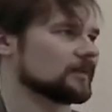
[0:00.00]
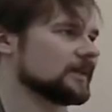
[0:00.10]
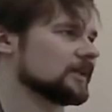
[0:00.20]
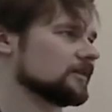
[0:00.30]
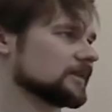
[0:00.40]

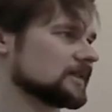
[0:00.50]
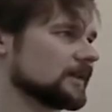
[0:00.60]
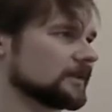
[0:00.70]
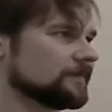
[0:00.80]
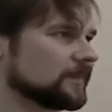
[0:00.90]
here on the
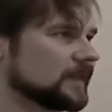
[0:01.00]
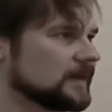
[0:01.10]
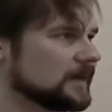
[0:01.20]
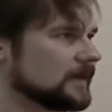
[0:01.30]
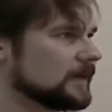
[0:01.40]
slide.
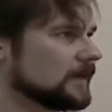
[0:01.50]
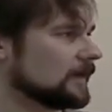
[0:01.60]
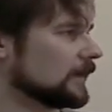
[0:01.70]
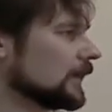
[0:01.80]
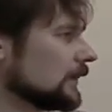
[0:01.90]

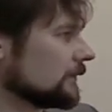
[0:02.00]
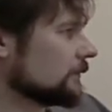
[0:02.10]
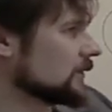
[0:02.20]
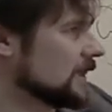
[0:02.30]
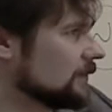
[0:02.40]
Uh,
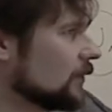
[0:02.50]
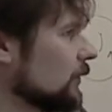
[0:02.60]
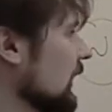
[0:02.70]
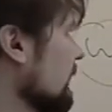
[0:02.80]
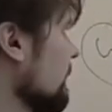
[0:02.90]
for example,
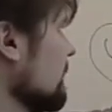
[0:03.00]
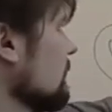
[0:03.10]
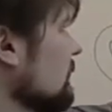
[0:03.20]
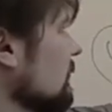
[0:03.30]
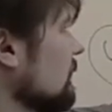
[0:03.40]
we have
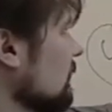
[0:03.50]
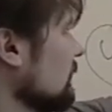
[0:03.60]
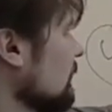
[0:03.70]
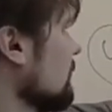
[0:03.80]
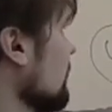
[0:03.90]

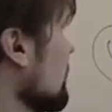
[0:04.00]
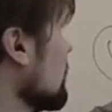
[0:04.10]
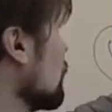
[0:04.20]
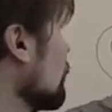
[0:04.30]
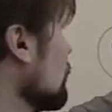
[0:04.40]

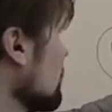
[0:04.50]
two